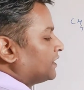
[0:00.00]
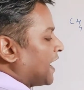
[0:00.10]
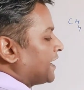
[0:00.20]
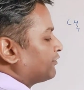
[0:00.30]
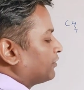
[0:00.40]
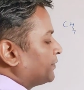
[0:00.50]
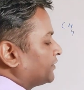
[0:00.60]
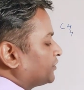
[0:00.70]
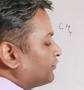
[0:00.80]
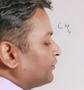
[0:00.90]
and it will appear
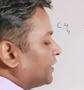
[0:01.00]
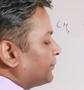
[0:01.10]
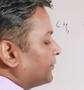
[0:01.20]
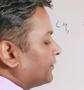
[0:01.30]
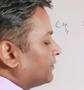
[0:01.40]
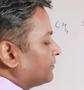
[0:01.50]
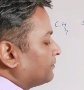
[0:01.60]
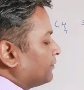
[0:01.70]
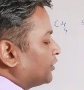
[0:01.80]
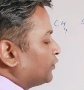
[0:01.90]
somewhere
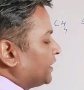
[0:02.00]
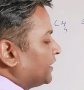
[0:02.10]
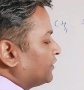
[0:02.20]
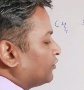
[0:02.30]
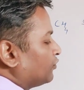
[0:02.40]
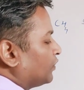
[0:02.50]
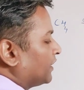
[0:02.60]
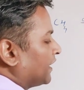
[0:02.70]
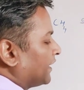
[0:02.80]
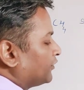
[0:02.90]
between
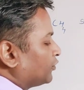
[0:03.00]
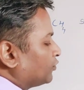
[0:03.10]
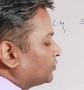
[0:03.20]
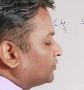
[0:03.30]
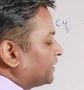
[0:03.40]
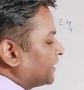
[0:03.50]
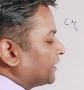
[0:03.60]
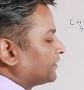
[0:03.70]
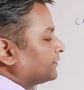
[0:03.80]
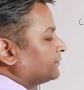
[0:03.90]
1 and 2, singlet.